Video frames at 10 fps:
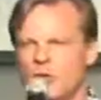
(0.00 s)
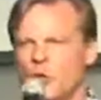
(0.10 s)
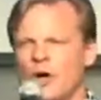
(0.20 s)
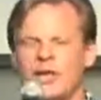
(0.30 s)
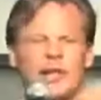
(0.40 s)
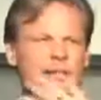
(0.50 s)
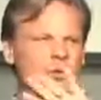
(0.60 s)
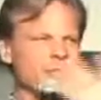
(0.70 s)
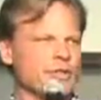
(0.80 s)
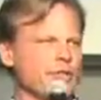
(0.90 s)
One
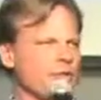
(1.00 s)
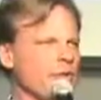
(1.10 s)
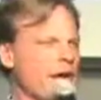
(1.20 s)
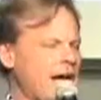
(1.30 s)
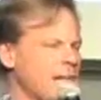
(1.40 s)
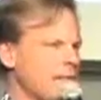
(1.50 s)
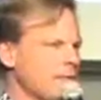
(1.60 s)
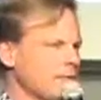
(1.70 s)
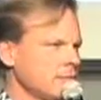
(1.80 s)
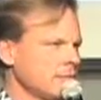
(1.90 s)
label to
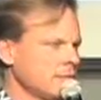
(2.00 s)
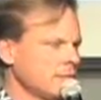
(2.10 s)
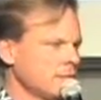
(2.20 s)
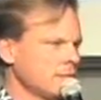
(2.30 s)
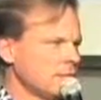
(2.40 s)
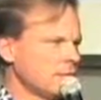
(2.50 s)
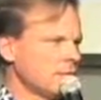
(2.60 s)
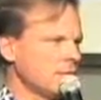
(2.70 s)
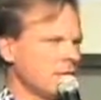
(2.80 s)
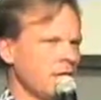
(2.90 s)
describe
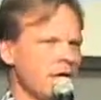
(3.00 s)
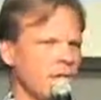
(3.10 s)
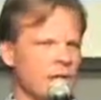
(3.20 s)
a